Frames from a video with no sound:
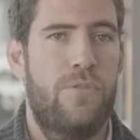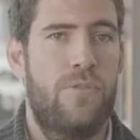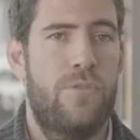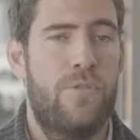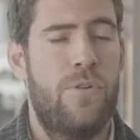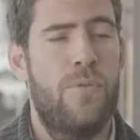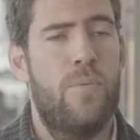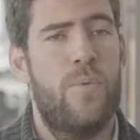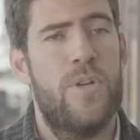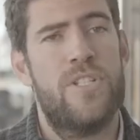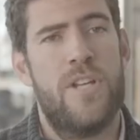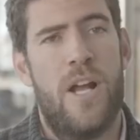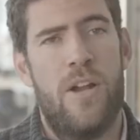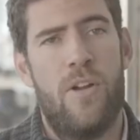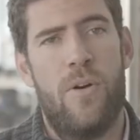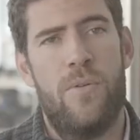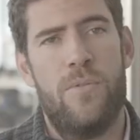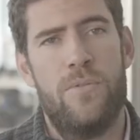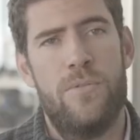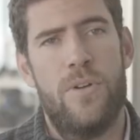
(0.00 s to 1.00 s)
to you, which
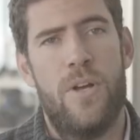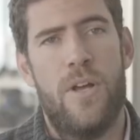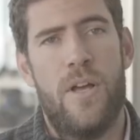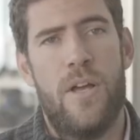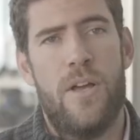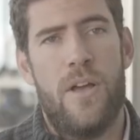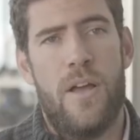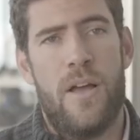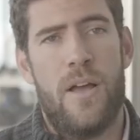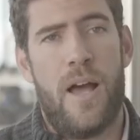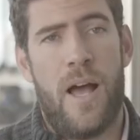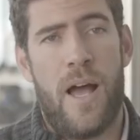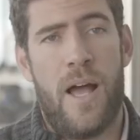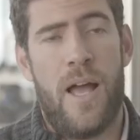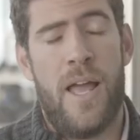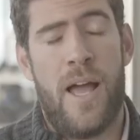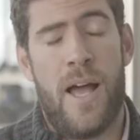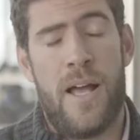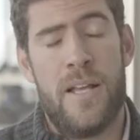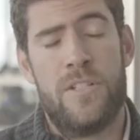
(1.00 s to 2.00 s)
allow
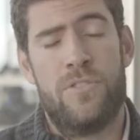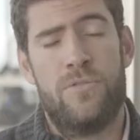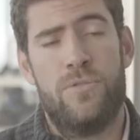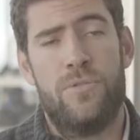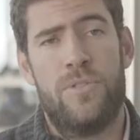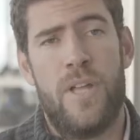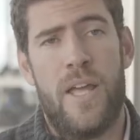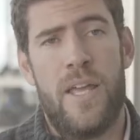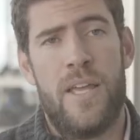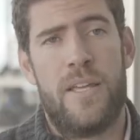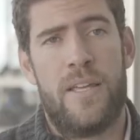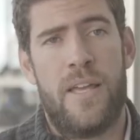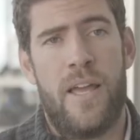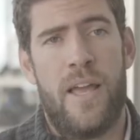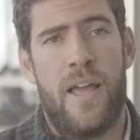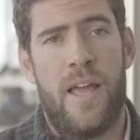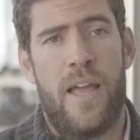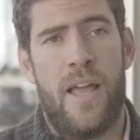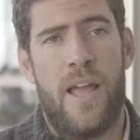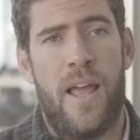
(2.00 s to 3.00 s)
us to take
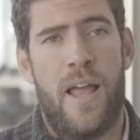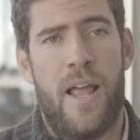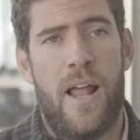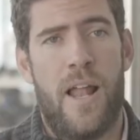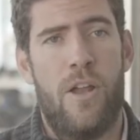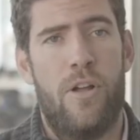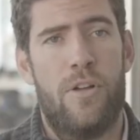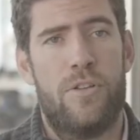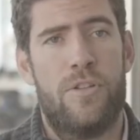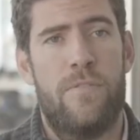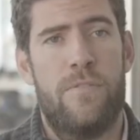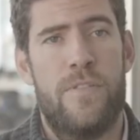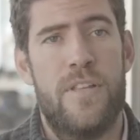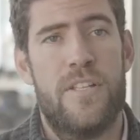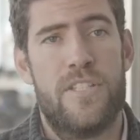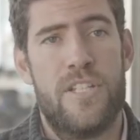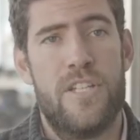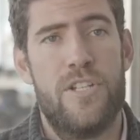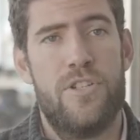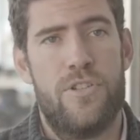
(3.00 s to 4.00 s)
uh, a lot of
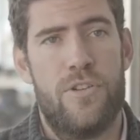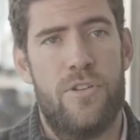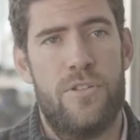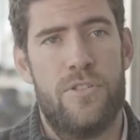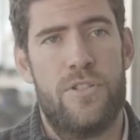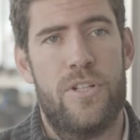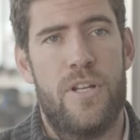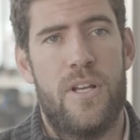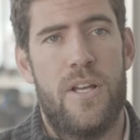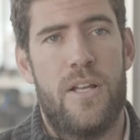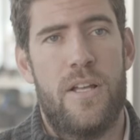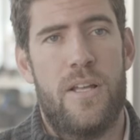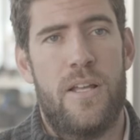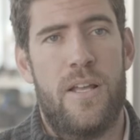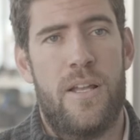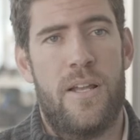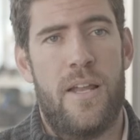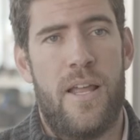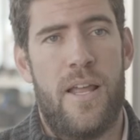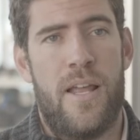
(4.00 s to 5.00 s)
decisions
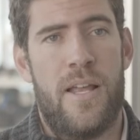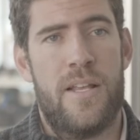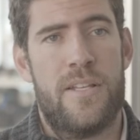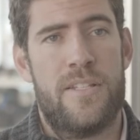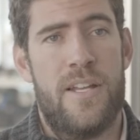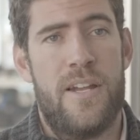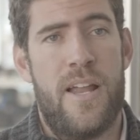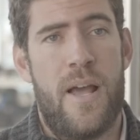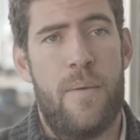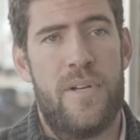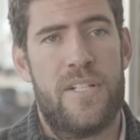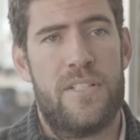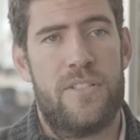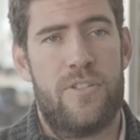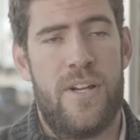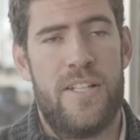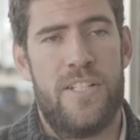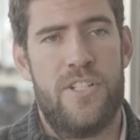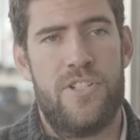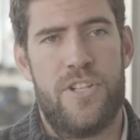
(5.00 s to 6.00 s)
and uh, set up a
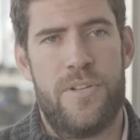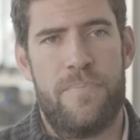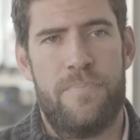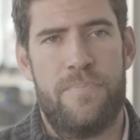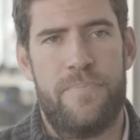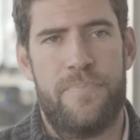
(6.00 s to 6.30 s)
strategy.